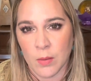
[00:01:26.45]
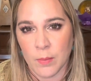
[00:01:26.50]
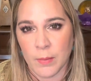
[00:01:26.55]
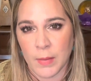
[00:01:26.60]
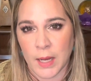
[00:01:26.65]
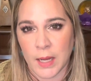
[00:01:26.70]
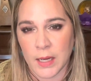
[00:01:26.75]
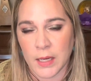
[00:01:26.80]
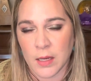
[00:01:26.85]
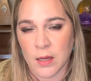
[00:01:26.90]

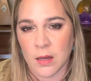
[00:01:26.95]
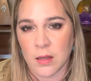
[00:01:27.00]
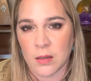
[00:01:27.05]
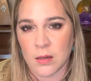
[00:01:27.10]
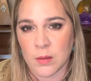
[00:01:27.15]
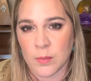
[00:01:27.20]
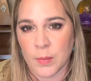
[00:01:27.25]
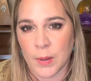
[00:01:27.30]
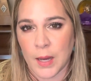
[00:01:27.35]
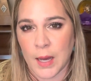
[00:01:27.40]
my
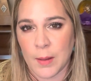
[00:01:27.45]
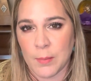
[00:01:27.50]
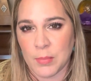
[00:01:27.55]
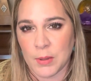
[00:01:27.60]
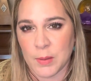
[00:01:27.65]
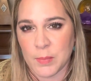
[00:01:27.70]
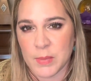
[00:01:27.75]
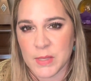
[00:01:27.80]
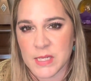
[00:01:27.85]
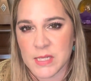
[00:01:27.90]
ColourPop
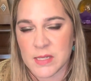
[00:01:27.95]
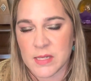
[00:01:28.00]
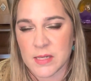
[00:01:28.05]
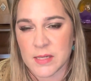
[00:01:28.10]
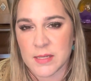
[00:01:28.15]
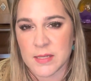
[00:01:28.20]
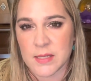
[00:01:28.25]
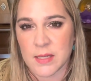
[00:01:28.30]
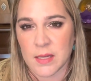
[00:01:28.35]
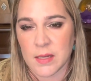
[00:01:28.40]
Lippy
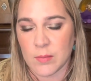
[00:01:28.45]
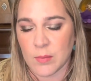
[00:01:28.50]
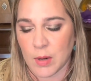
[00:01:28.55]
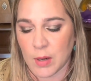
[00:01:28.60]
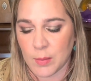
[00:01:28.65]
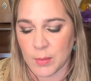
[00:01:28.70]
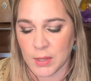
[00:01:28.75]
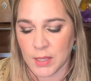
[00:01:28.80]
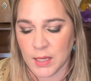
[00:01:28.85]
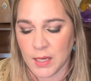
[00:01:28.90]
Sticks in
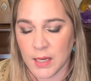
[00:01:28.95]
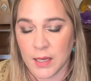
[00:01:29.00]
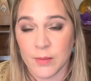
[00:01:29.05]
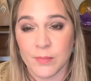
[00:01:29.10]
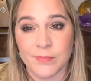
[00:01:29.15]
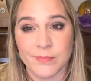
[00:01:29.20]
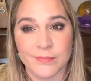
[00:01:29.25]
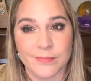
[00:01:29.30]
Marmalade.